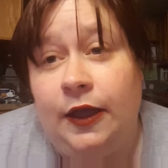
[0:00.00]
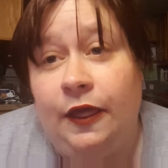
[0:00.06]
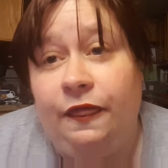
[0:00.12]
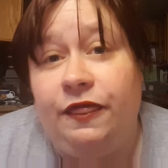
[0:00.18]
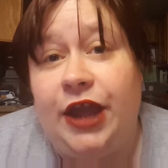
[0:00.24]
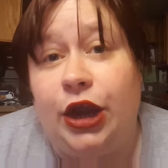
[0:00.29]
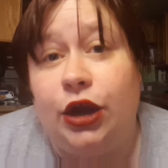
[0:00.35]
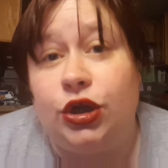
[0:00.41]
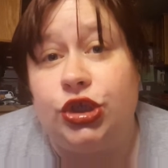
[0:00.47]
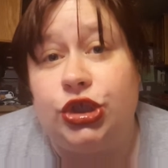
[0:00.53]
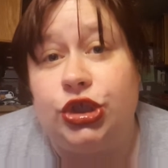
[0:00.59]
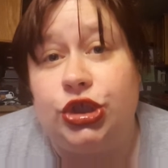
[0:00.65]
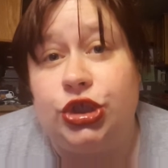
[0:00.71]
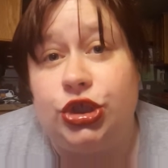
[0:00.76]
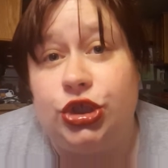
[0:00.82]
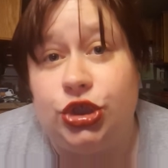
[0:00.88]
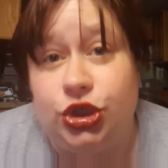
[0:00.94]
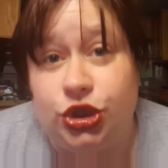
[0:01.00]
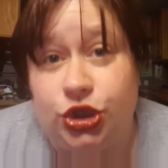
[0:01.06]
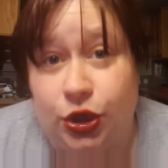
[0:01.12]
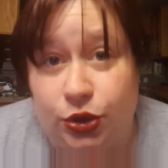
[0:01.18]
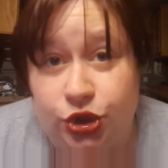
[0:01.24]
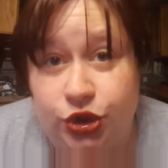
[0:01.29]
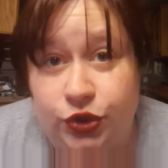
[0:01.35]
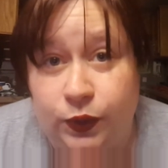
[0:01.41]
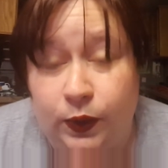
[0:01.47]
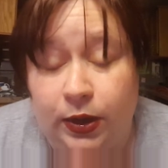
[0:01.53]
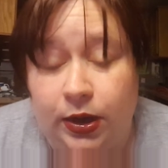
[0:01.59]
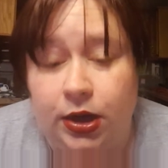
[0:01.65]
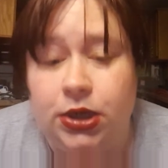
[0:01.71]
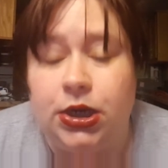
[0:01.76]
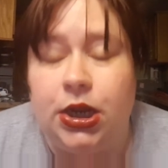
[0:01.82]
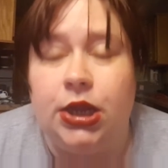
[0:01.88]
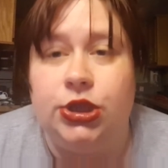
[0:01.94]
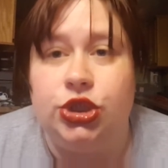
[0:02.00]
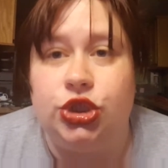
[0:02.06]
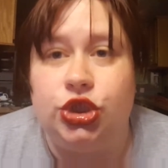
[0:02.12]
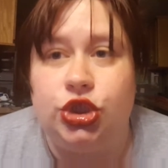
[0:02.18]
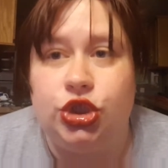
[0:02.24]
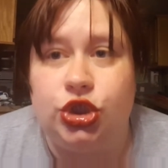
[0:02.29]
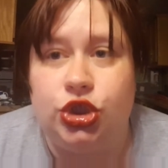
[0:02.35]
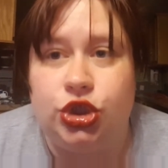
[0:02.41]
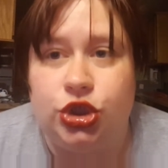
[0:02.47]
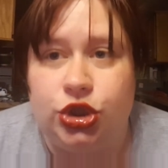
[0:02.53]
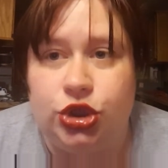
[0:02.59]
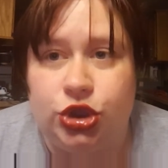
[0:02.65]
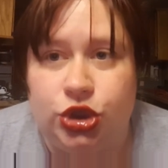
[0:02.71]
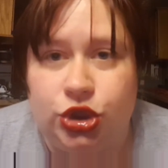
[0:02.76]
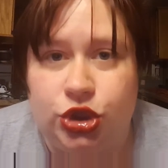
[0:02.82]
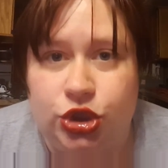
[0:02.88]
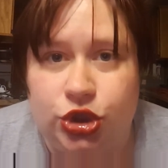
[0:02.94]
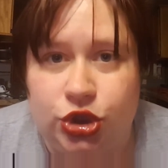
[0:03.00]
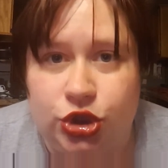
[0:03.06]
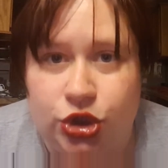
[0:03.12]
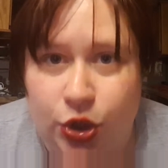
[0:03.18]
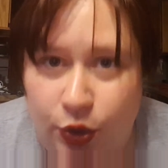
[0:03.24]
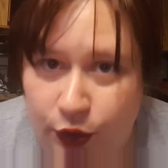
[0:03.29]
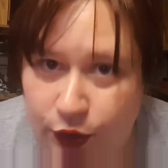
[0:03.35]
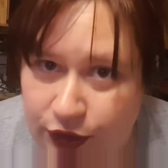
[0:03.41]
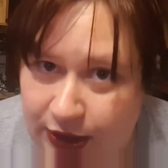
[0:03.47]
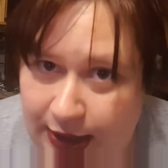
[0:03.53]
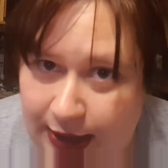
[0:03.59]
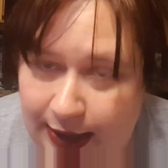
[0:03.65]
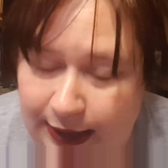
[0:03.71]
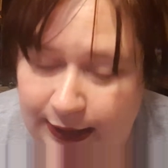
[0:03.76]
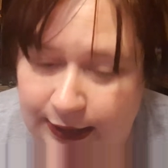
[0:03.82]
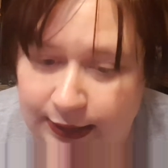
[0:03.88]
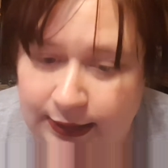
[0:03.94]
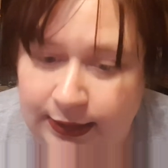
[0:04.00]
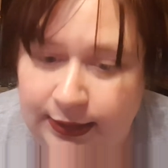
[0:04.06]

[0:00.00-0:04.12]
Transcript: they are so short and so thin